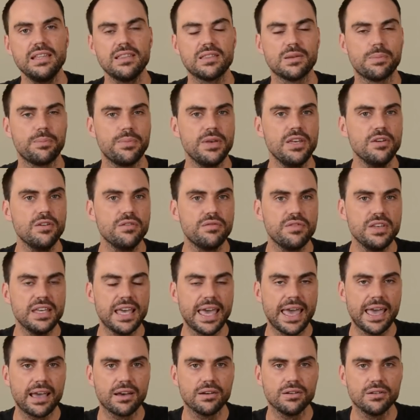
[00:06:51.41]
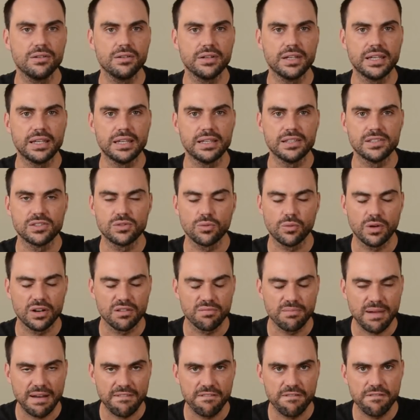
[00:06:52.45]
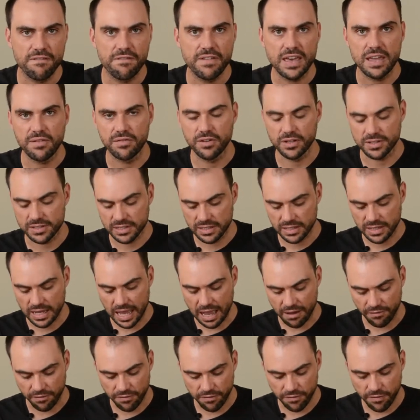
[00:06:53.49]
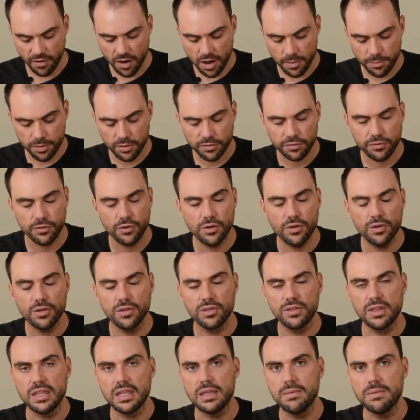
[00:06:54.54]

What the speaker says: the POV angle is one of my favorites. I far prefer the